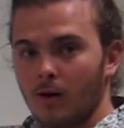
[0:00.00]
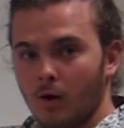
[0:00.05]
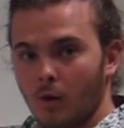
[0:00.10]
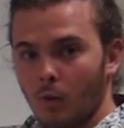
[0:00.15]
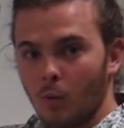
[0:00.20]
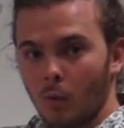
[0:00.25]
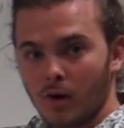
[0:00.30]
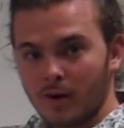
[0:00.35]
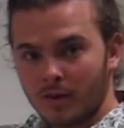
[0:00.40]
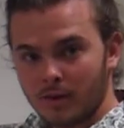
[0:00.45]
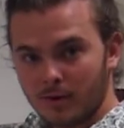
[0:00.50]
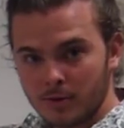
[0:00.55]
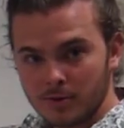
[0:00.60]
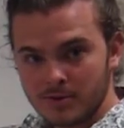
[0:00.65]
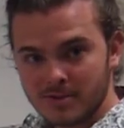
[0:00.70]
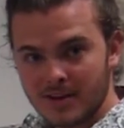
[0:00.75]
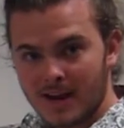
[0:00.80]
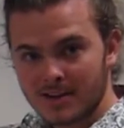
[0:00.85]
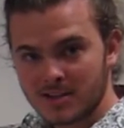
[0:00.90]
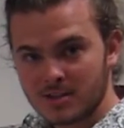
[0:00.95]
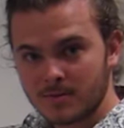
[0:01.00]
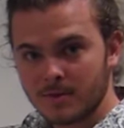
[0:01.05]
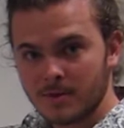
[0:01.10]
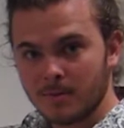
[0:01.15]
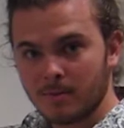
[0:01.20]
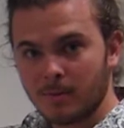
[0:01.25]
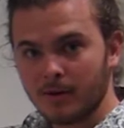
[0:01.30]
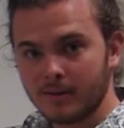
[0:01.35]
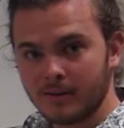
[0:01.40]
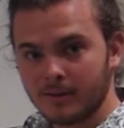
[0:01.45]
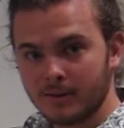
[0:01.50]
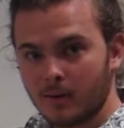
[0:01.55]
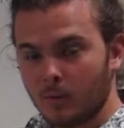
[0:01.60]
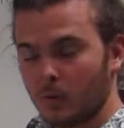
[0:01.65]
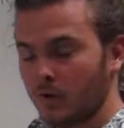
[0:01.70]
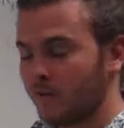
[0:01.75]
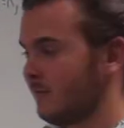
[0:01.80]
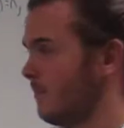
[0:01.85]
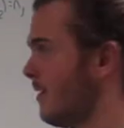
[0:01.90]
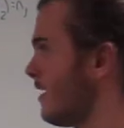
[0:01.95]
one of those has to be abundant and
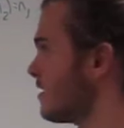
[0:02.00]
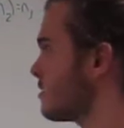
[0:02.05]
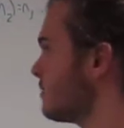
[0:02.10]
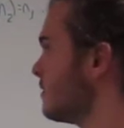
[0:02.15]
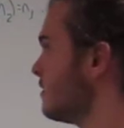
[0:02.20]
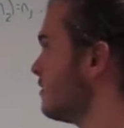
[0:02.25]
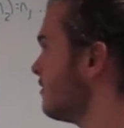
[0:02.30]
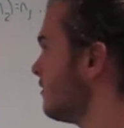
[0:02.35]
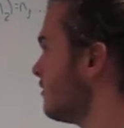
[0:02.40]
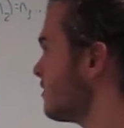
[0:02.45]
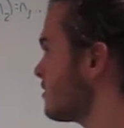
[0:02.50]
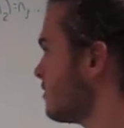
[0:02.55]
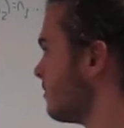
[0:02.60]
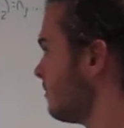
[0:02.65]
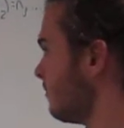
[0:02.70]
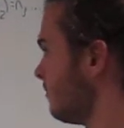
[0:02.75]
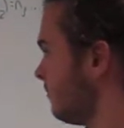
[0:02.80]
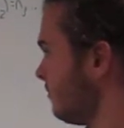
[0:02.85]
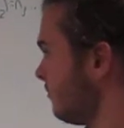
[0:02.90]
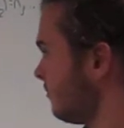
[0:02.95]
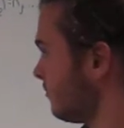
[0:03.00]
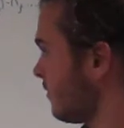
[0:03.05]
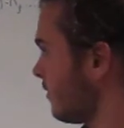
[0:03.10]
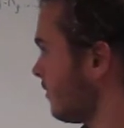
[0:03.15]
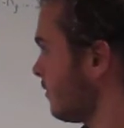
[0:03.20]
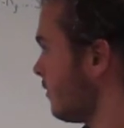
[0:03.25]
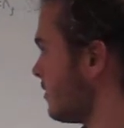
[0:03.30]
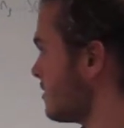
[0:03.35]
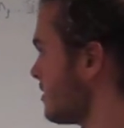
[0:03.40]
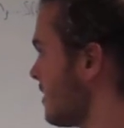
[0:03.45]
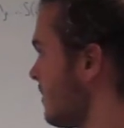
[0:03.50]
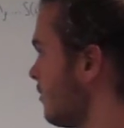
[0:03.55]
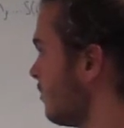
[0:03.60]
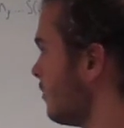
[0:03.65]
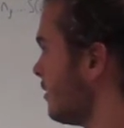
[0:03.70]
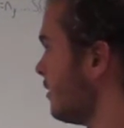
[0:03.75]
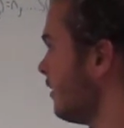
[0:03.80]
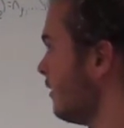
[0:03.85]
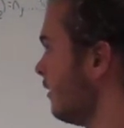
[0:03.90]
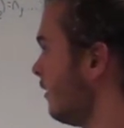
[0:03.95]
one of them has to be deficient. For example
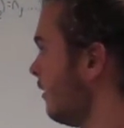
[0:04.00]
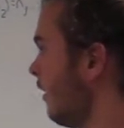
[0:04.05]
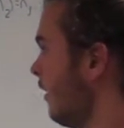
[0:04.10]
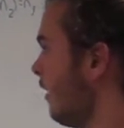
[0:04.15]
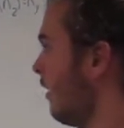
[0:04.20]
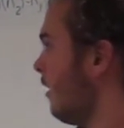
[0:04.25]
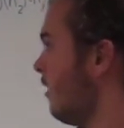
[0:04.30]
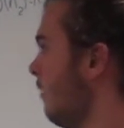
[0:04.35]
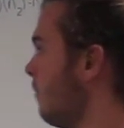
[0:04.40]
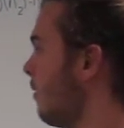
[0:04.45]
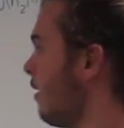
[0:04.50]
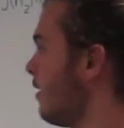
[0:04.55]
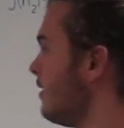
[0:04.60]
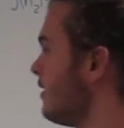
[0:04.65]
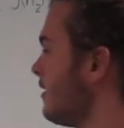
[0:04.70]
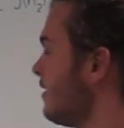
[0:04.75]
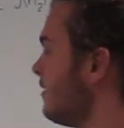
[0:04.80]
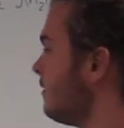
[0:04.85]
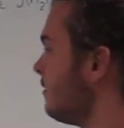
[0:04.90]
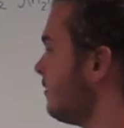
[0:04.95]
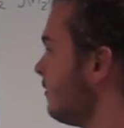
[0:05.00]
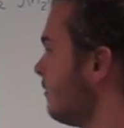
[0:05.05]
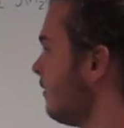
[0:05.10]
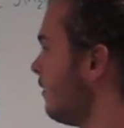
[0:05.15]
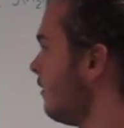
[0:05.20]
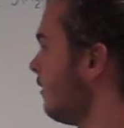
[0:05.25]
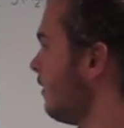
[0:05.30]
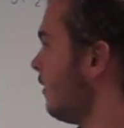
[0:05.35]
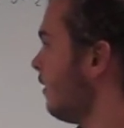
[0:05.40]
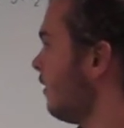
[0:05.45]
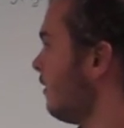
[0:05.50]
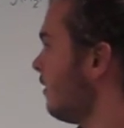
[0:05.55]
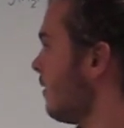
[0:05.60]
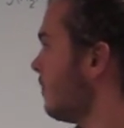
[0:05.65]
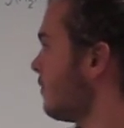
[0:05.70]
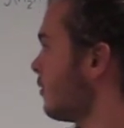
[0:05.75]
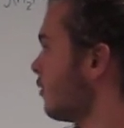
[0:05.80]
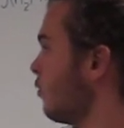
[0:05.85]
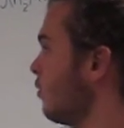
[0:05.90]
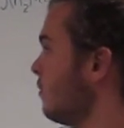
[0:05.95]
here, the abundant
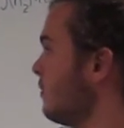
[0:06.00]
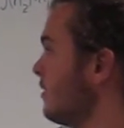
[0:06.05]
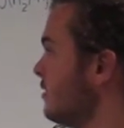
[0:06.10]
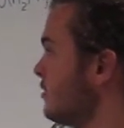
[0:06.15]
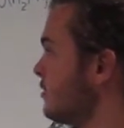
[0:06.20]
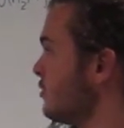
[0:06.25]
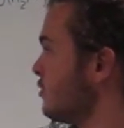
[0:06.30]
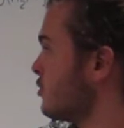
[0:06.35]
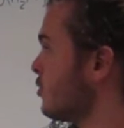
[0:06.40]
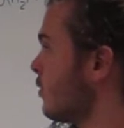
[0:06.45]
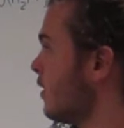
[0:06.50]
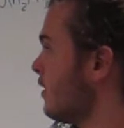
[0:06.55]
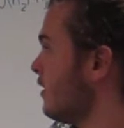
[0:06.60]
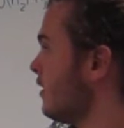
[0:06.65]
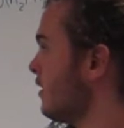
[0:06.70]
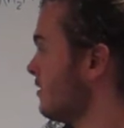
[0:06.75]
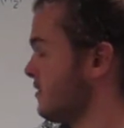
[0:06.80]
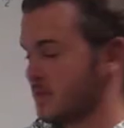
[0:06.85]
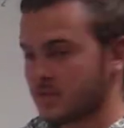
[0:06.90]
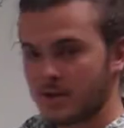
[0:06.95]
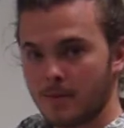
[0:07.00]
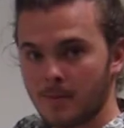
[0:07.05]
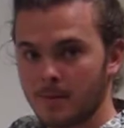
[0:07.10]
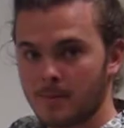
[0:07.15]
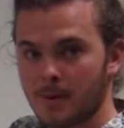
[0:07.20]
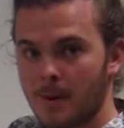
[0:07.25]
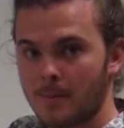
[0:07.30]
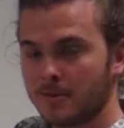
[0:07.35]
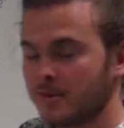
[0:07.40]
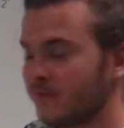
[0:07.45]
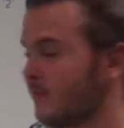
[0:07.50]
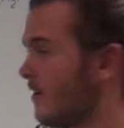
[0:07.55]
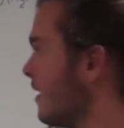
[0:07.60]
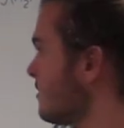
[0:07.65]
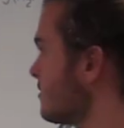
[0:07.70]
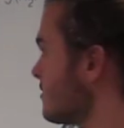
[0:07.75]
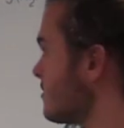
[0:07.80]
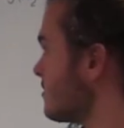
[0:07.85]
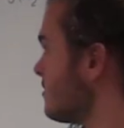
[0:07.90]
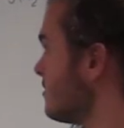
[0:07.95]
number would be 220 because the sum of the proper
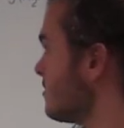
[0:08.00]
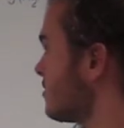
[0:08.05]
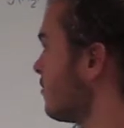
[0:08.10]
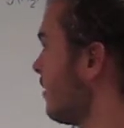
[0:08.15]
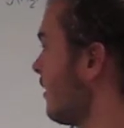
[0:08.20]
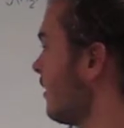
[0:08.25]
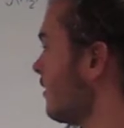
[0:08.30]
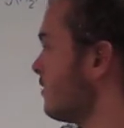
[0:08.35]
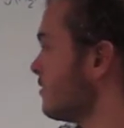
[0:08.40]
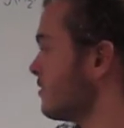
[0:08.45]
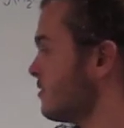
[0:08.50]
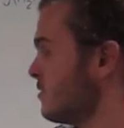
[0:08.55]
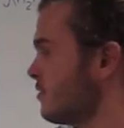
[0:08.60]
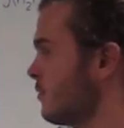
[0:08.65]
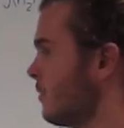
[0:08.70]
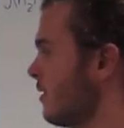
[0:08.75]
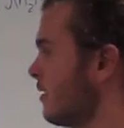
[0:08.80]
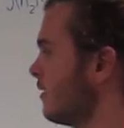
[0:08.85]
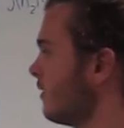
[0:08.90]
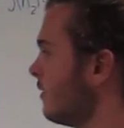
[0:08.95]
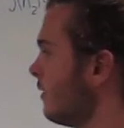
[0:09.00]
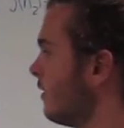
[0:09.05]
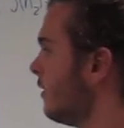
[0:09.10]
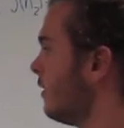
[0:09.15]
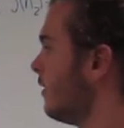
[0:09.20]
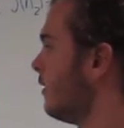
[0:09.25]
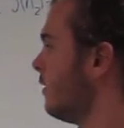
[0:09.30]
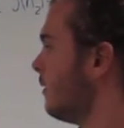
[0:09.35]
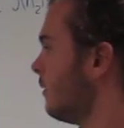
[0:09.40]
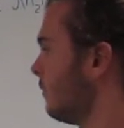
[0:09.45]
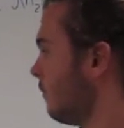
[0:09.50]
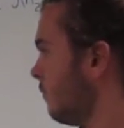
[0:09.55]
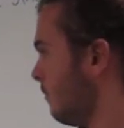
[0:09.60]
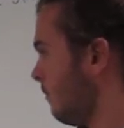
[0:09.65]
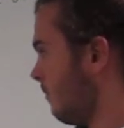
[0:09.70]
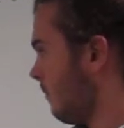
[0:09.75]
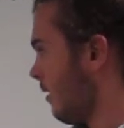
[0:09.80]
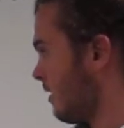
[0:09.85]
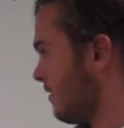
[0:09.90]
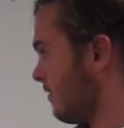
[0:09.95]
divisors is greater than 220.
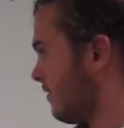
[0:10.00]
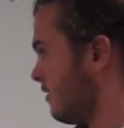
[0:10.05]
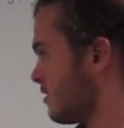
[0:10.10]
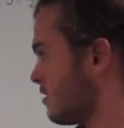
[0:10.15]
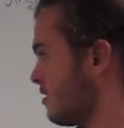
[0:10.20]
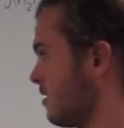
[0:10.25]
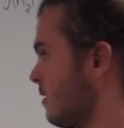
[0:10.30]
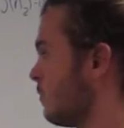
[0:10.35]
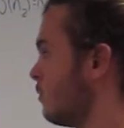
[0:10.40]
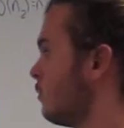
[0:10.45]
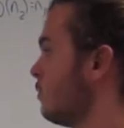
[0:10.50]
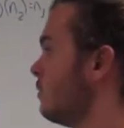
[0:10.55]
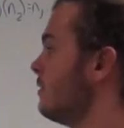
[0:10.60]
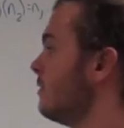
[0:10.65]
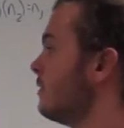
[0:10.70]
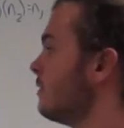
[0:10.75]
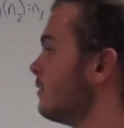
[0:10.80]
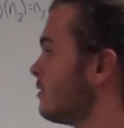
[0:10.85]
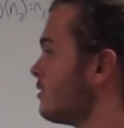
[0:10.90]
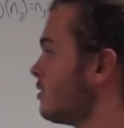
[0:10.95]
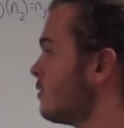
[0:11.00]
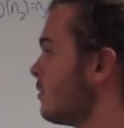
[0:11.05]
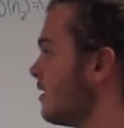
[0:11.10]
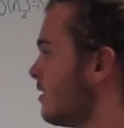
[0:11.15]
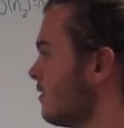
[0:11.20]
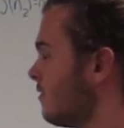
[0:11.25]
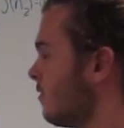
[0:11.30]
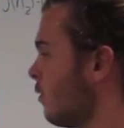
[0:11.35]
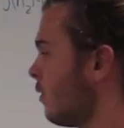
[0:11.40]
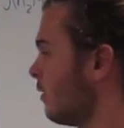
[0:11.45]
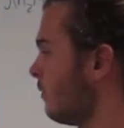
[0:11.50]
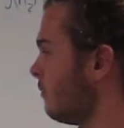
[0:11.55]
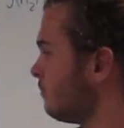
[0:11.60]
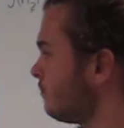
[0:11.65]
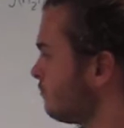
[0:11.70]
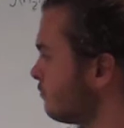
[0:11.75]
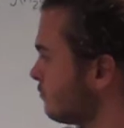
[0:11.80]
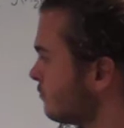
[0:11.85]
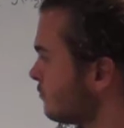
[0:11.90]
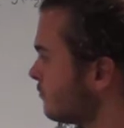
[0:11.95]
The deficient number would be 284.
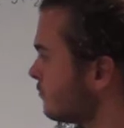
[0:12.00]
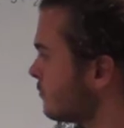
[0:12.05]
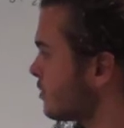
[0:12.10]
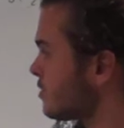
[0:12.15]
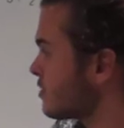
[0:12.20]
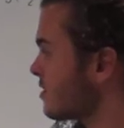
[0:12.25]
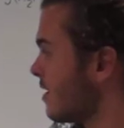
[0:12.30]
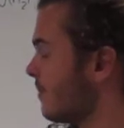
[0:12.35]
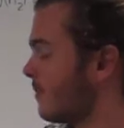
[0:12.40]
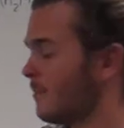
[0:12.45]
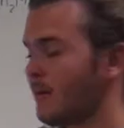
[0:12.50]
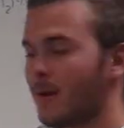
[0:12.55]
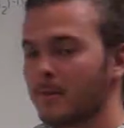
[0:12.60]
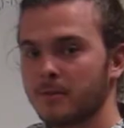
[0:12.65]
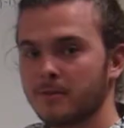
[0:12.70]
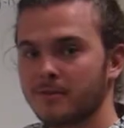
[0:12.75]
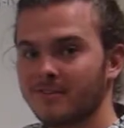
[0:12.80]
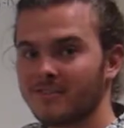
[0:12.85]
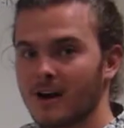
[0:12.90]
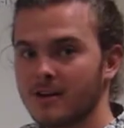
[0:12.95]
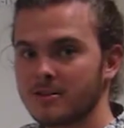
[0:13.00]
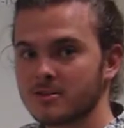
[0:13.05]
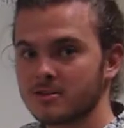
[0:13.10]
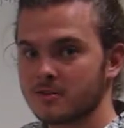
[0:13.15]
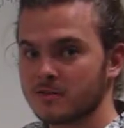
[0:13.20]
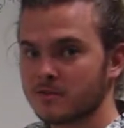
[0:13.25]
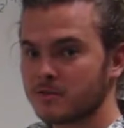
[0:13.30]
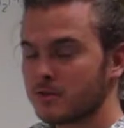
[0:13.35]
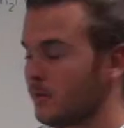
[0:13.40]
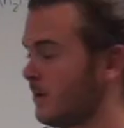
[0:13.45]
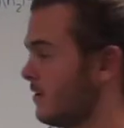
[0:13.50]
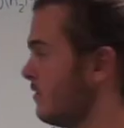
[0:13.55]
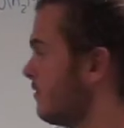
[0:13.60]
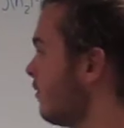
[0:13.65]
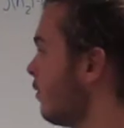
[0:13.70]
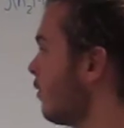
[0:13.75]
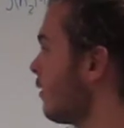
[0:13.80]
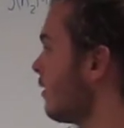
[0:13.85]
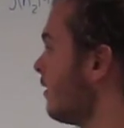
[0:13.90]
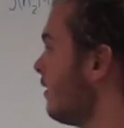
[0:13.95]
The sum of the proper divisors of
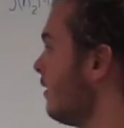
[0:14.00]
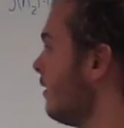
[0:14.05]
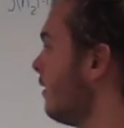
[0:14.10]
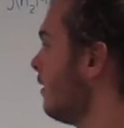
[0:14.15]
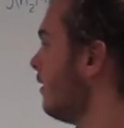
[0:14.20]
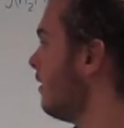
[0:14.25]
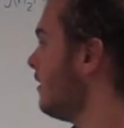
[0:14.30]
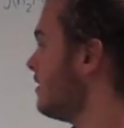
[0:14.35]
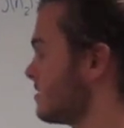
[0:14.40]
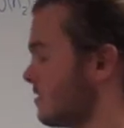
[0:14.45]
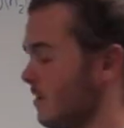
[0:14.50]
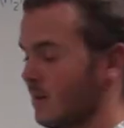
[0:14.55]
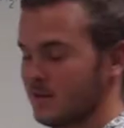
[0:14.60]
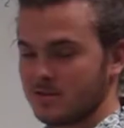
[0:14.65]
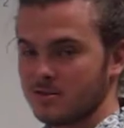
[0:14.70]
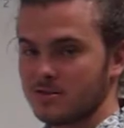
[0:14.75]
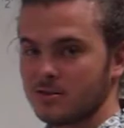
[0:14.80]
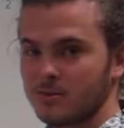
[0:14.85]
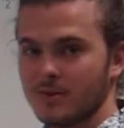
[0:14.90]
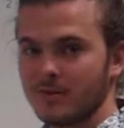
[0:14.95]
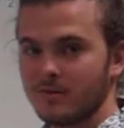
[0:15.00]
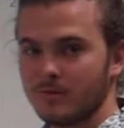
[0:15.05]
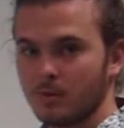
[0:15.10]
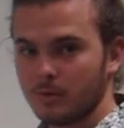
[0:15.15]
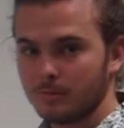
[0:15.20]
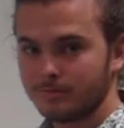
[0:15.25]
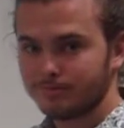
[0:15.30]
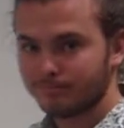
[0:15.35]
284 is less than 284.